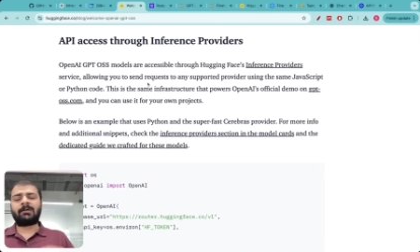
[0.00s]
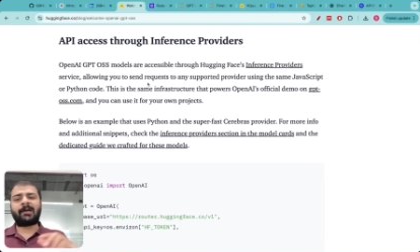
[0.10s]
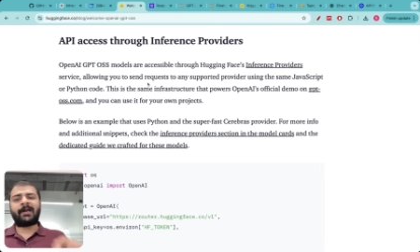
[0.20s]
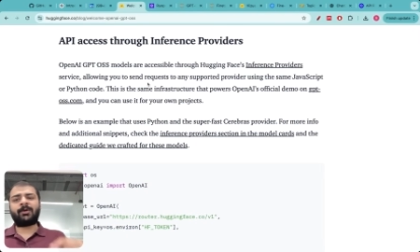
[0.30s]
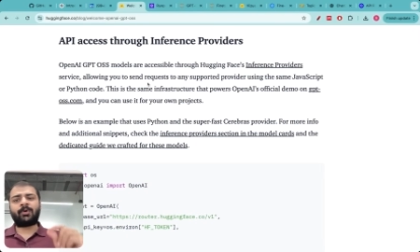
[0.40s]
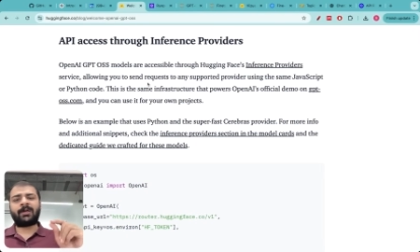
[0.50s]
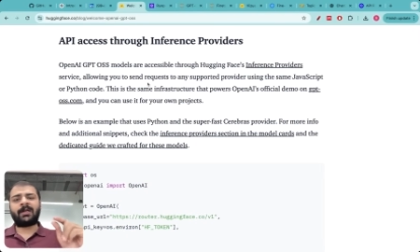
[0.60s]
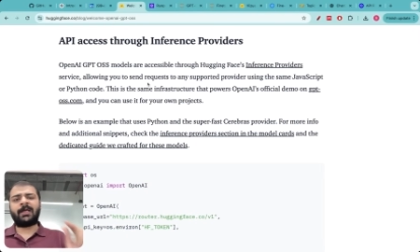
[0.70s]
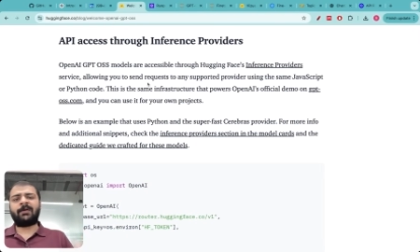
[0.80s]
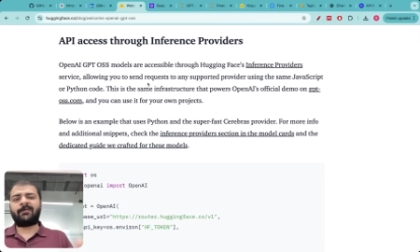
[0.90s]
try to
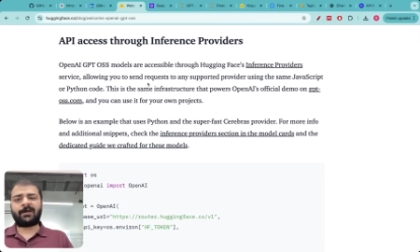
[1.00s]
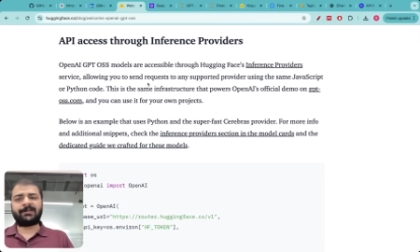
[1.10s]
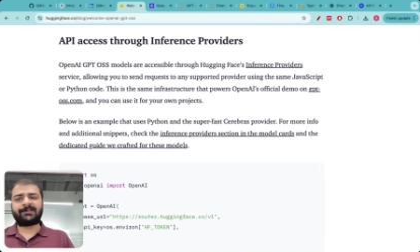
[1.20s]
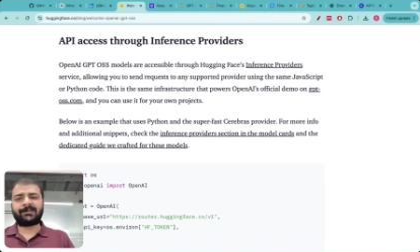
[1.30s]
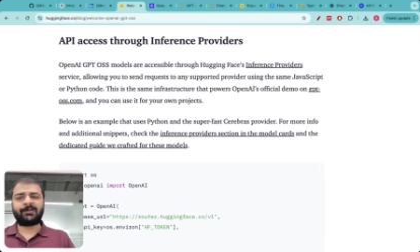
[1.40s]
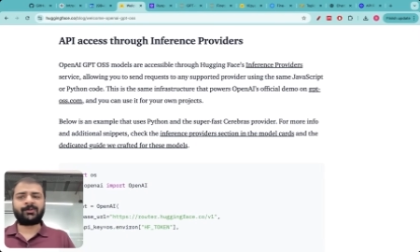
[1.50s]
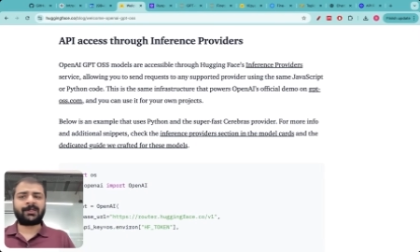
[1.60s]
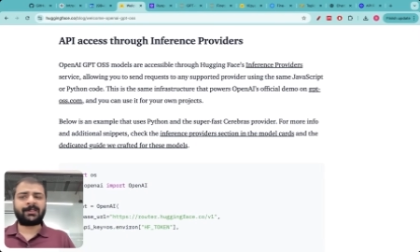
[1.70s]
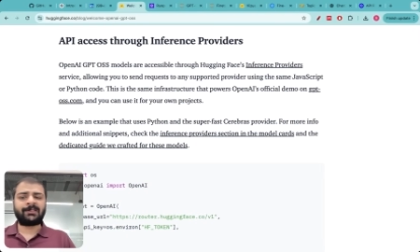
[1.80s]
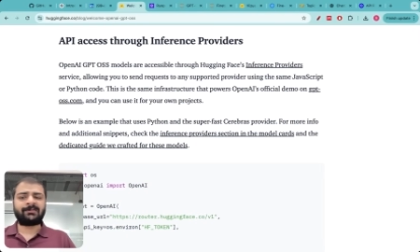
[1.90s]
run inference
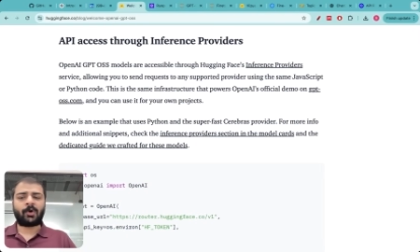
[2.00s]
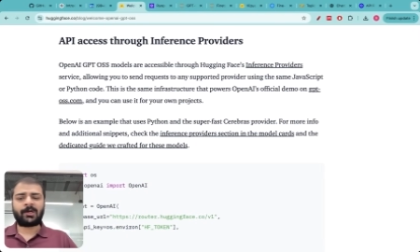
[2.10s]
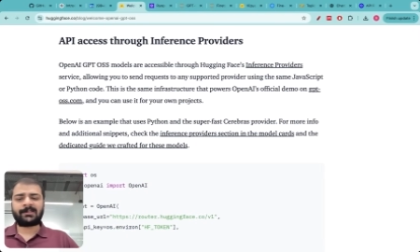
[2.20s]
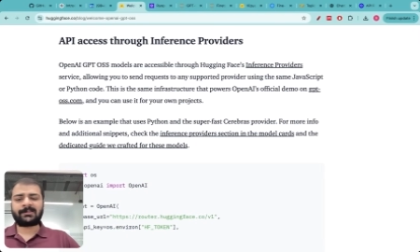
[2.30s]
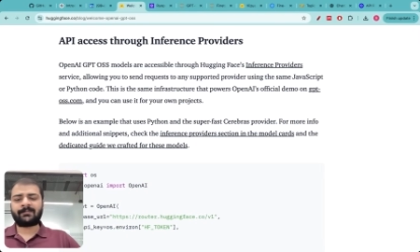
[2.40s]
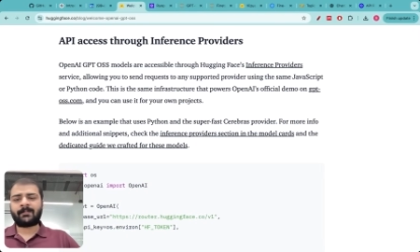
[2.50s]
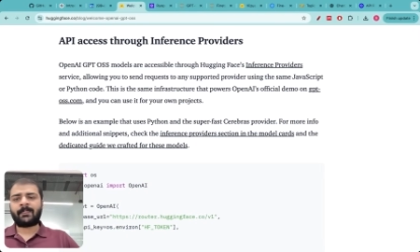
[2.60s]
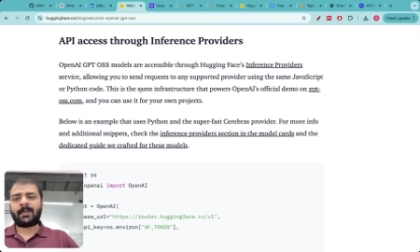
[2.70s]
using these models.